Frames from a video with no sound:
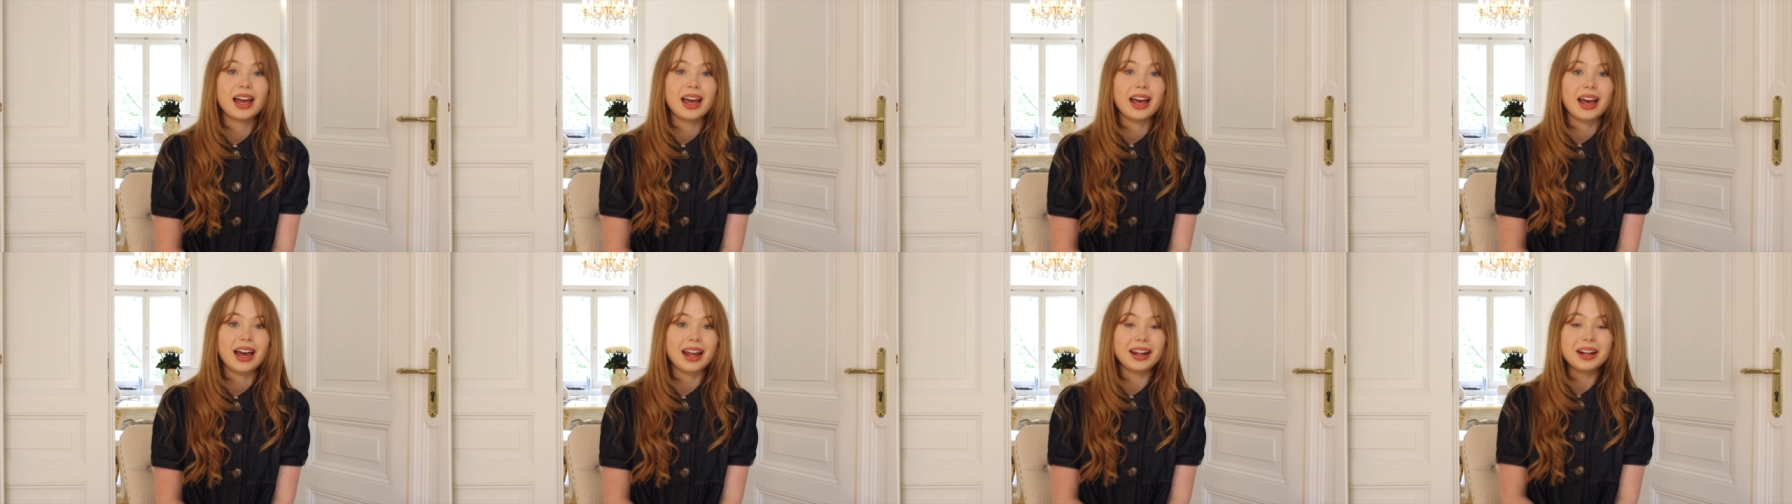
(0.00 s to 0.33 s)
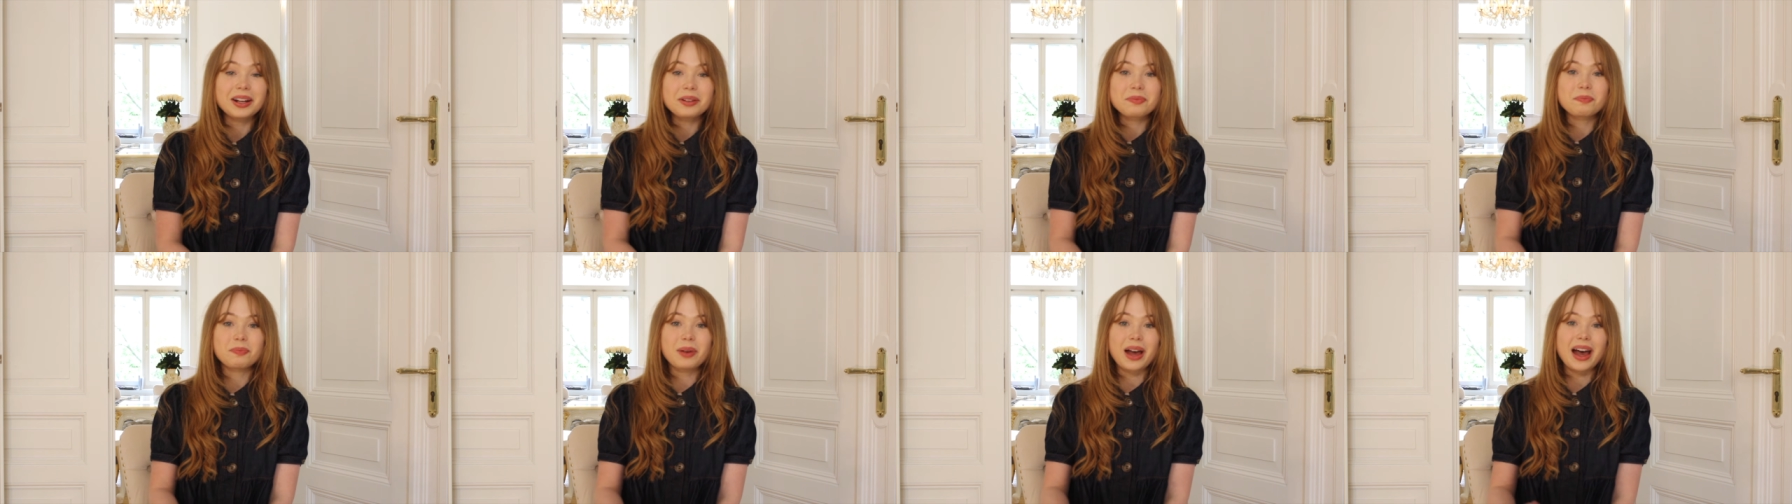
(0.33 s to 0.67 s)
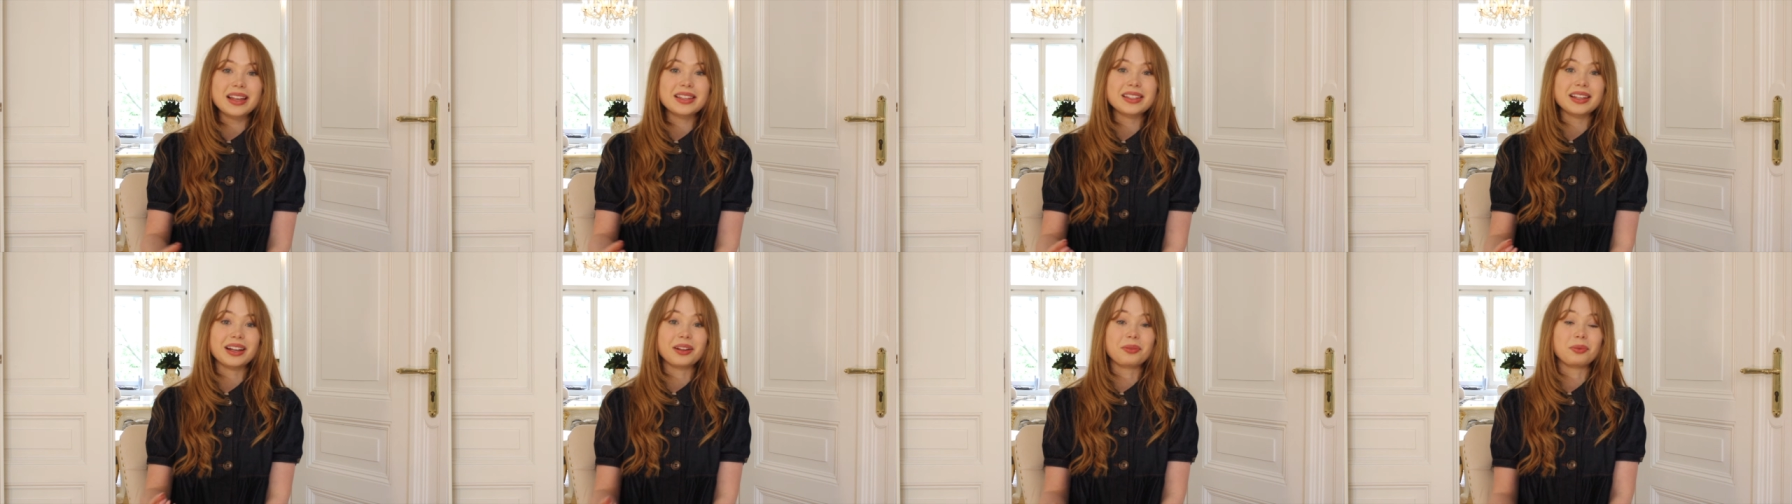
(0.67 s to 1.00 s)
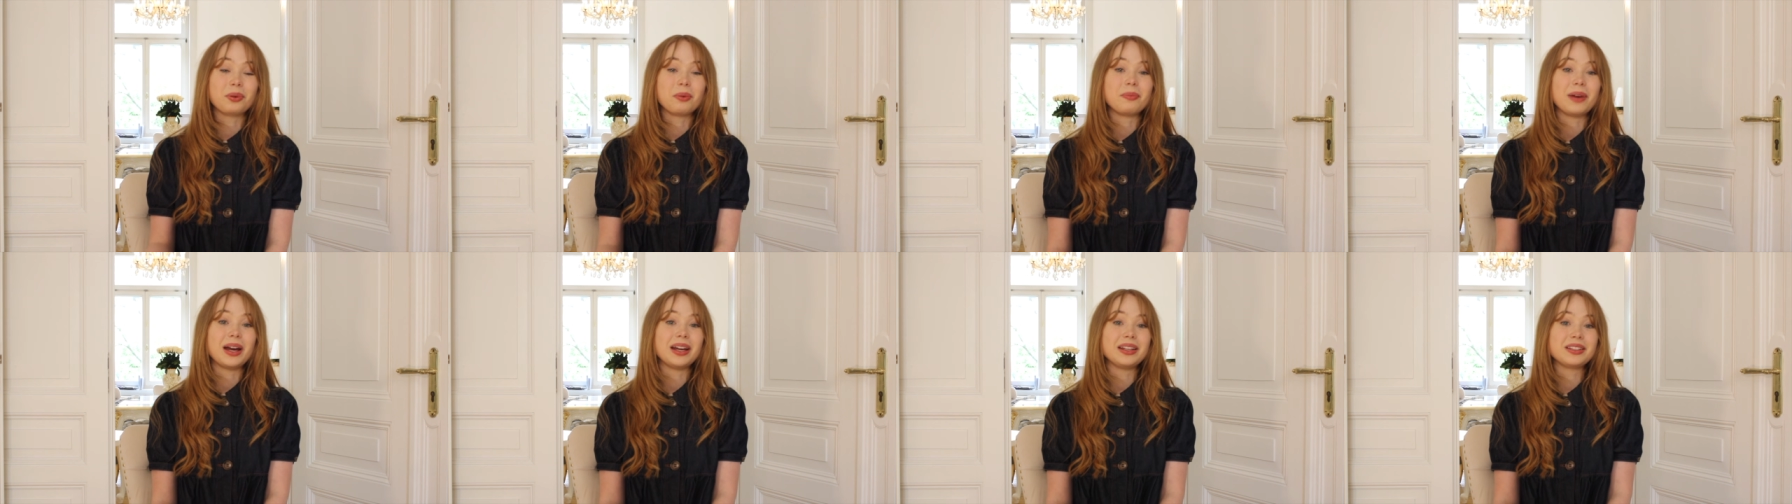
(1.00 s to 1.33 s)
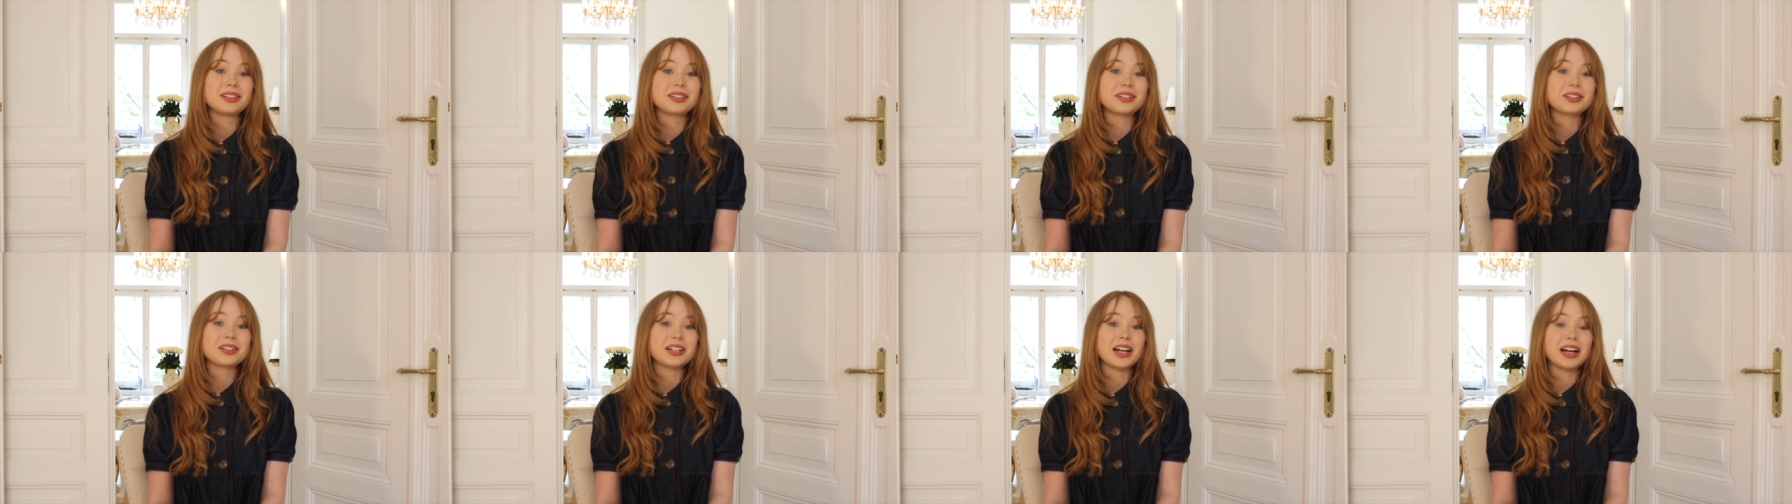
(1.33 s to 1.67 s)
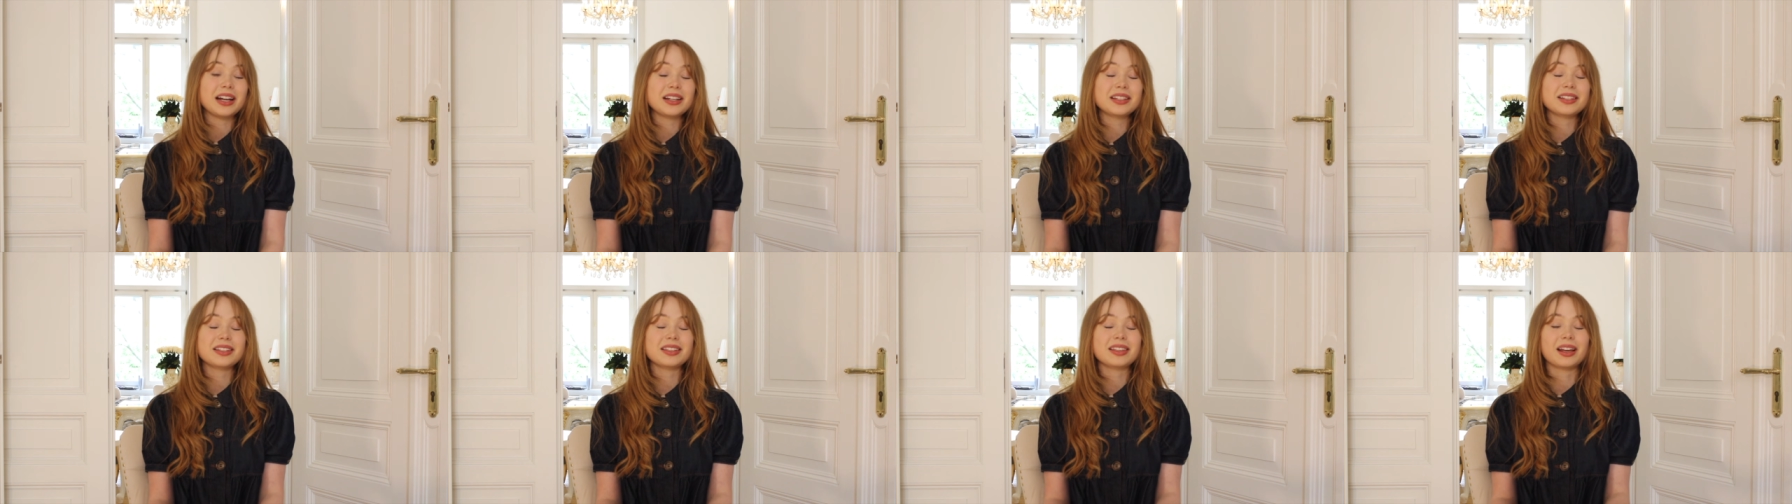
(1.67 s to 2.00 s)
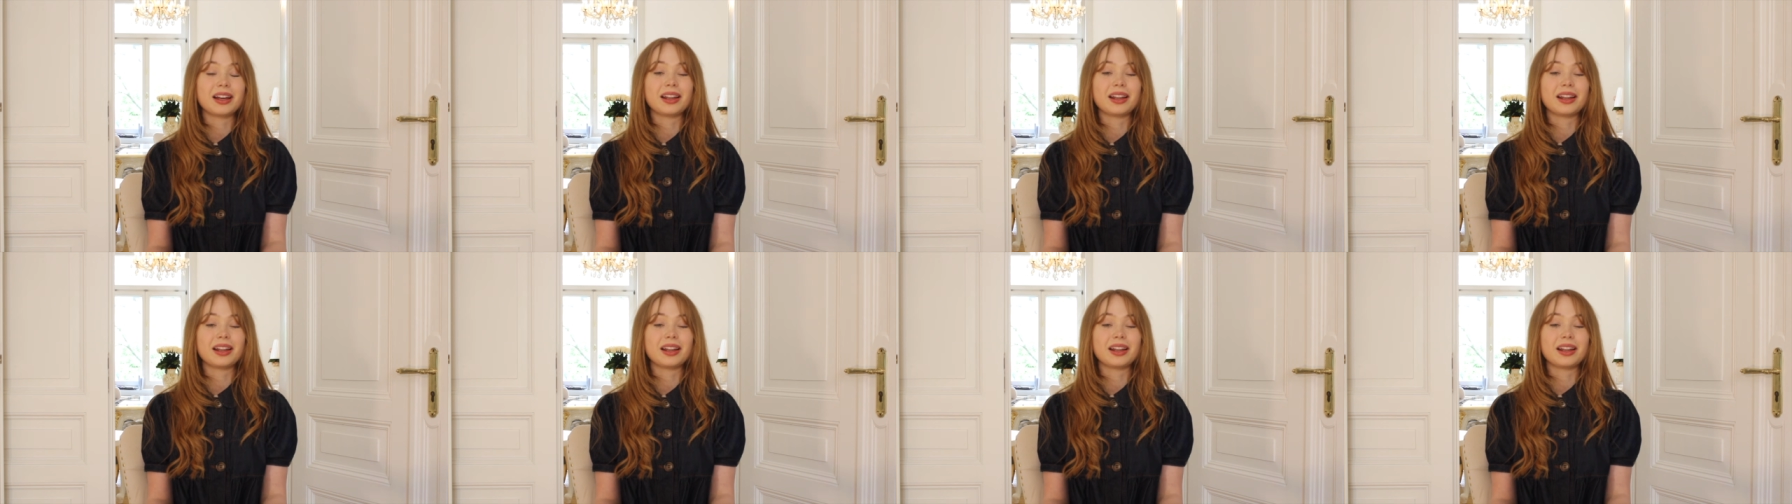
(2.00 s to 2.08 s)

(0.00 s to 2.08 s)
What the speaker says: And at best, it remains just